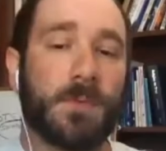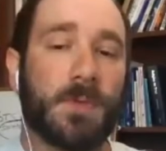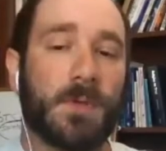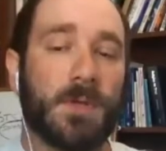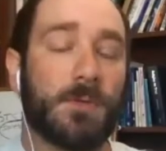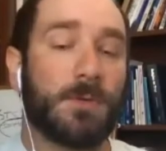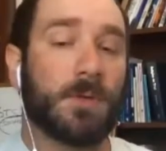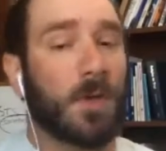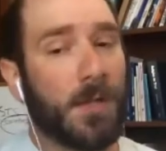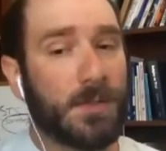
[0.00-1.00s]
the issues
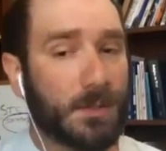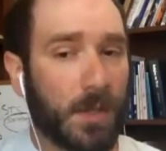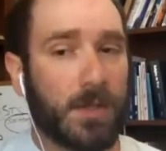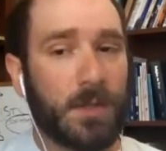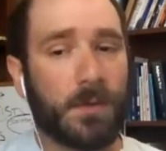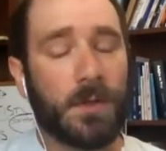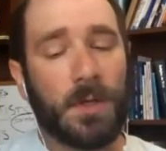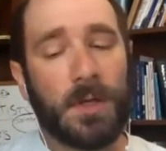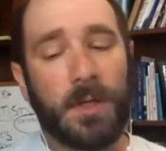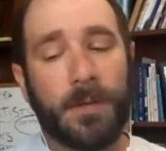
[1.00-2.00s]
that are not scientific.
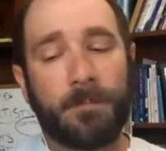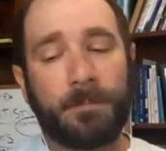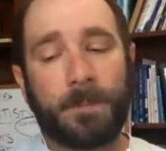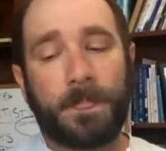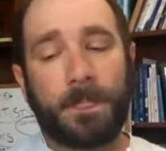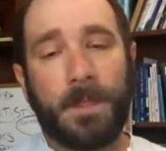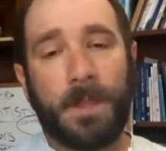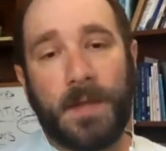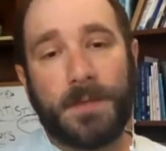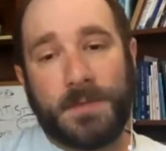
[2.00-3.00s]
And
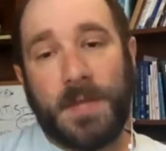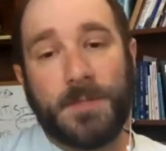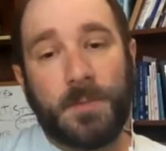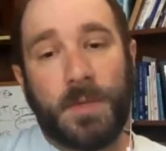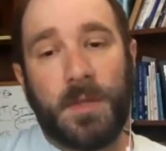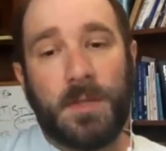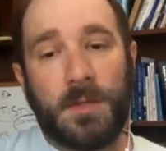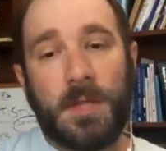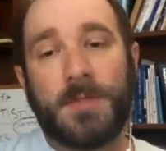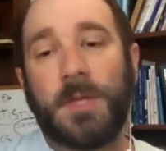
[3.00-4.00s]
that's that's a
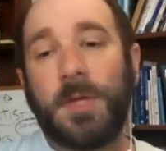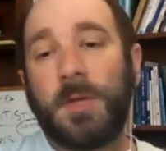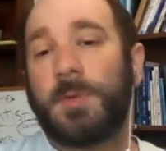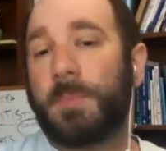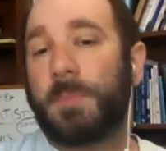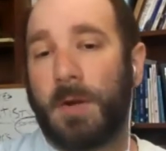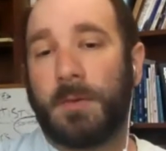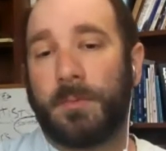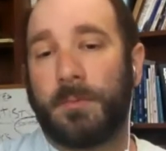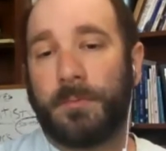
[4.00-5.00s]
really that's a huge part
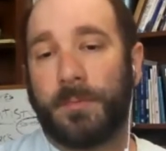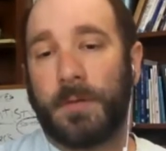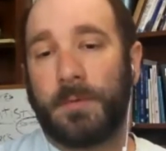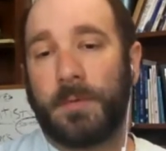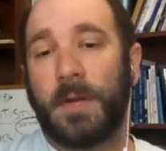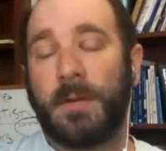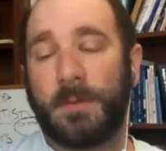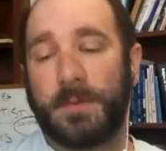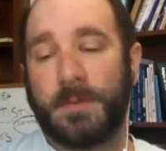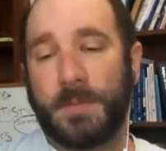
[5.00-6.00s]
of of it,
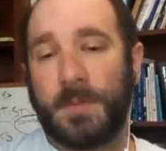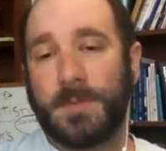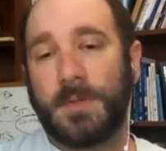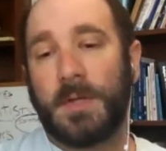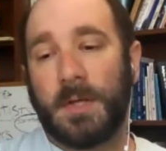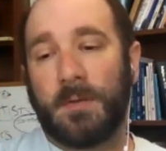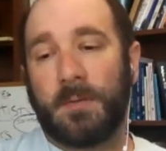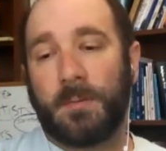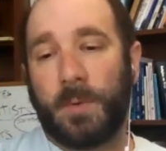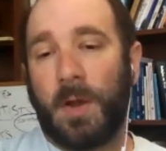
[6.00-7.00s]
and something that's
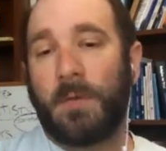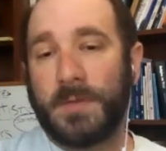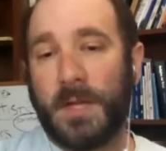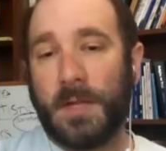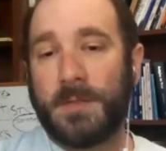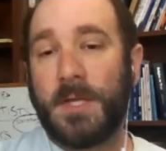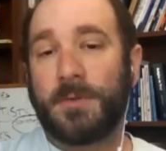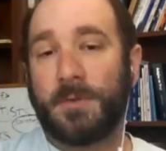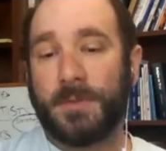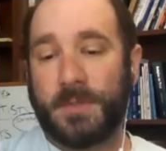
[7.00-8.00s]
we often tell
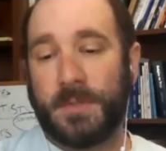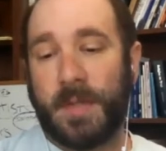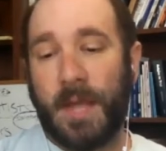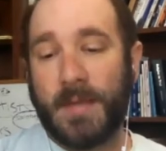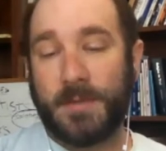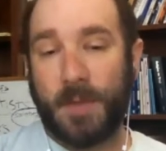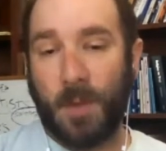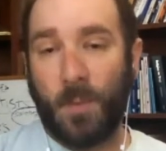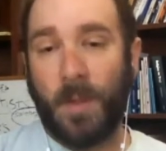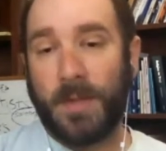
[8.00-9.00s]
teachers as a,
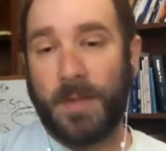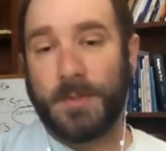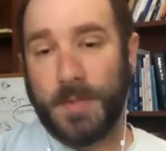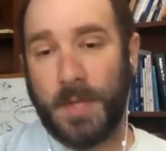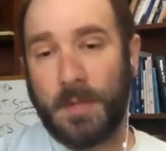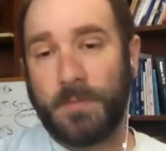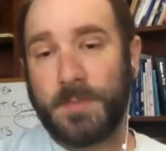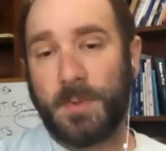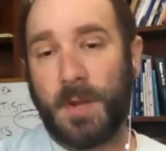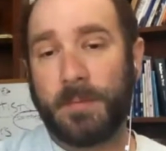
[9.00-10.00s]
a way to solve
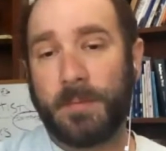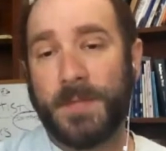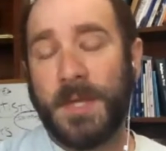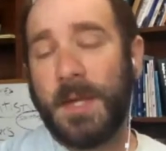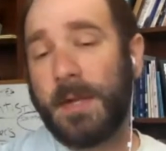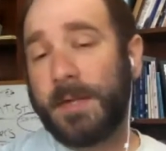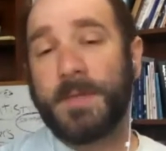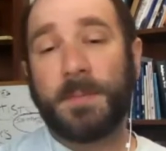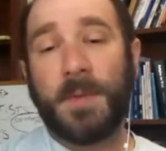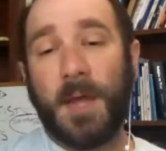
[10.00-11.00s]
these problems.
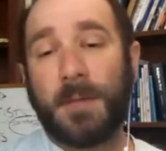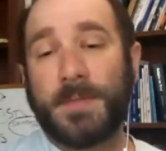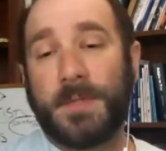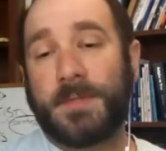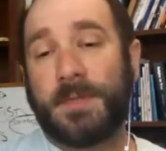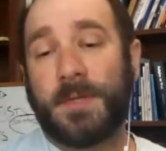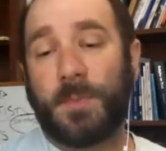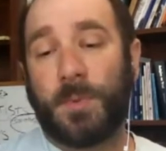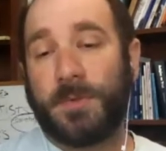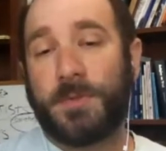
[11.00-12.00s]
Sometimes it's
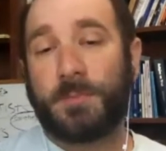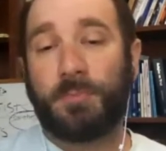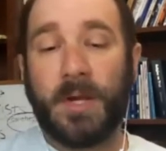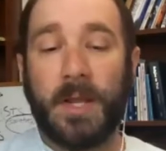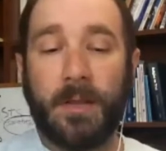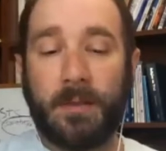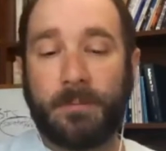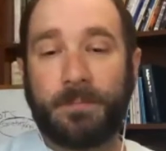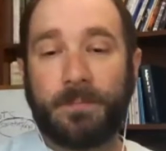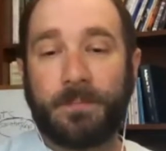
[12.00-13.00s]
it's worth just bringing